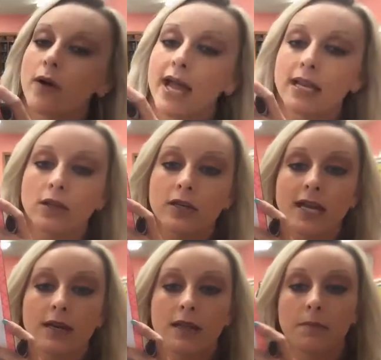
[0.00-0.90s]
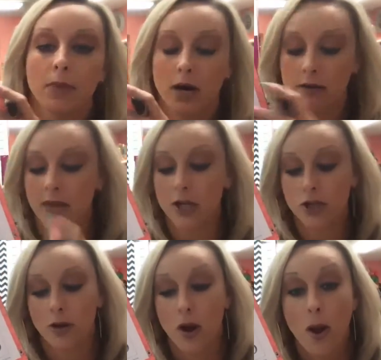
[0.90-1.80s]
ahead and look down at the bottom. Get
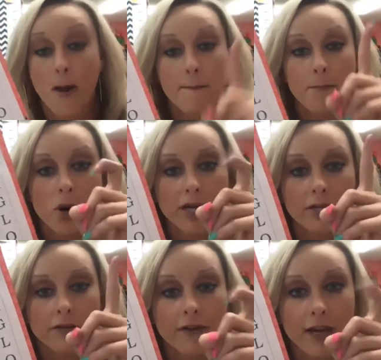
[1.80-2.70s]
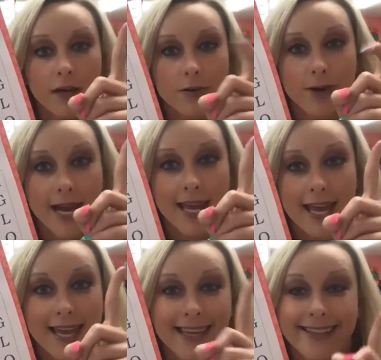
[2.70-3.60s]
your pointer finger
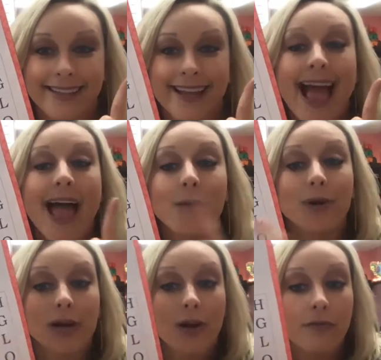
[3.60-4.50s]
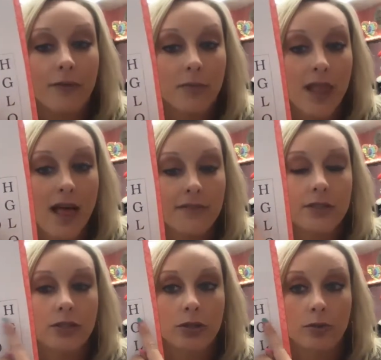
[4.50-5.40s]
ready. And we're gonna go from
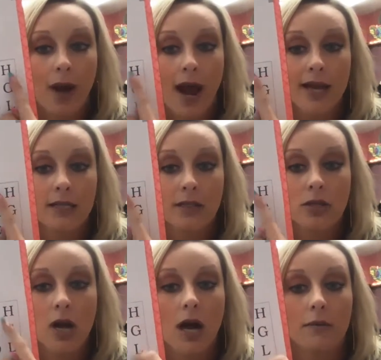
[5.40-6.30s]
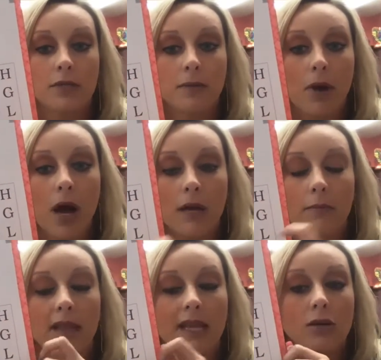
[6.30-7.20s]
left to right, top to bottom,
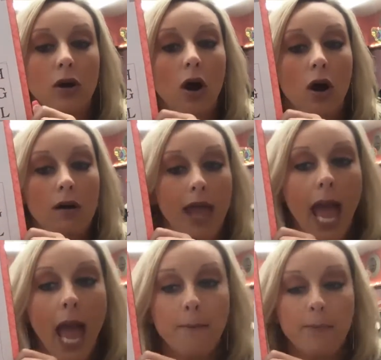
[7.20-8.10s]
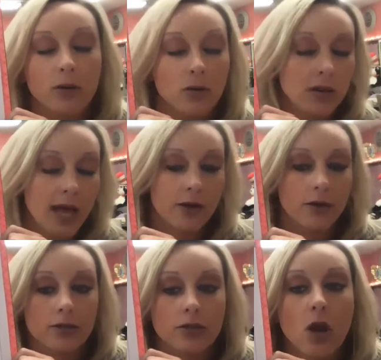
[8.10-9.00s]
and these are all capital
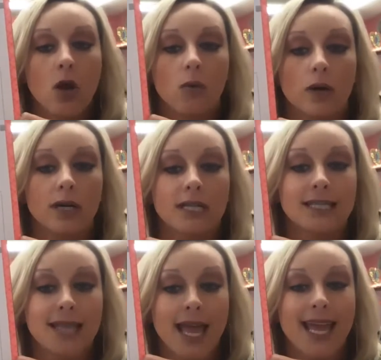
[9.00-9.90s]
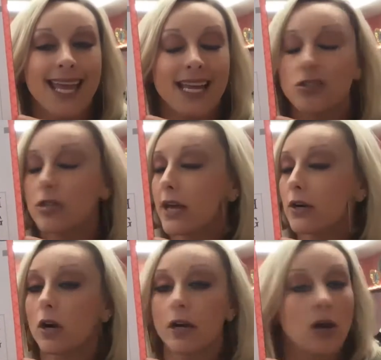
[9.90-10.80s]
letters. We're gonna say each
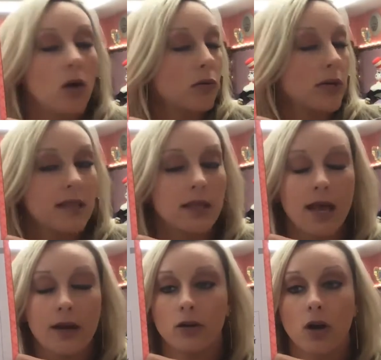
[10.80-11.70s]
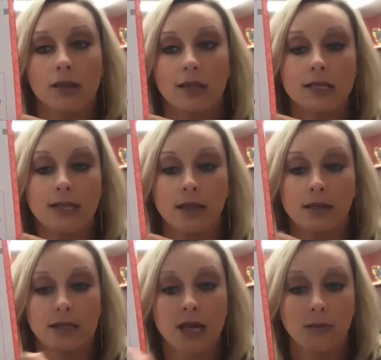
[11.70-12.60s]
letter and only the letter, not the sound
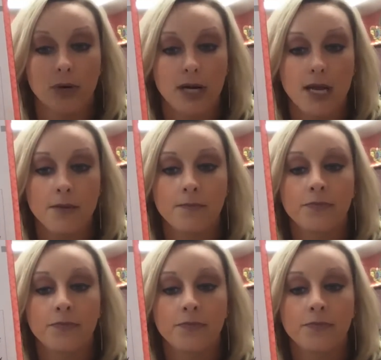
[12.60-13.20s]
this time. Ready?